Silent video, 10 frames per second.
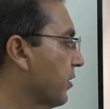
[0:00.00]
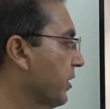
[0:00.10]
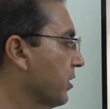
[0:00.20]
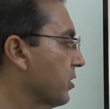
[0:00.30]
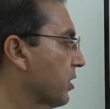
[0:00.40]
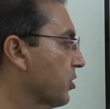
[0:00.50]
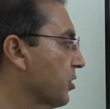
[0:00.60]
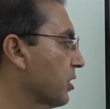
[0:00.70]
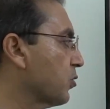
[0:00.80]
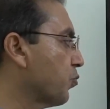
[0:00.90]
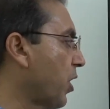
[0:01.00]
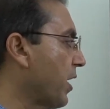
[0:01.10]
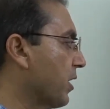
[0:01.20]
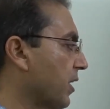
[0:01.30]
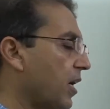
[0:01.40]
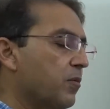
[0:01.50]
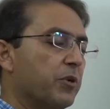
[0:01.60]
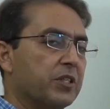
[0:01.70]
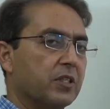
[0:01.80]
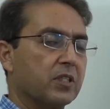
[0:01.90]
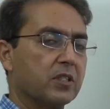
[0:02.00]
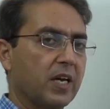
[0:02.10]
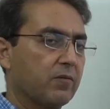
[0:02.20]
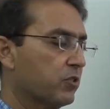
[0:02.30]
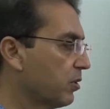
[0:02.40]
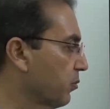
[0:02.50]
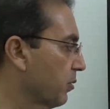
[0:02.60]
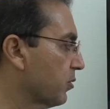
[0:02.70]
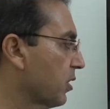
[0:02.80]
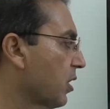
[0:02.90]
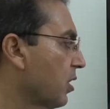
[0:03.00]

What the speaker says: regurgitation is mild and the patient doesn't have symptoms,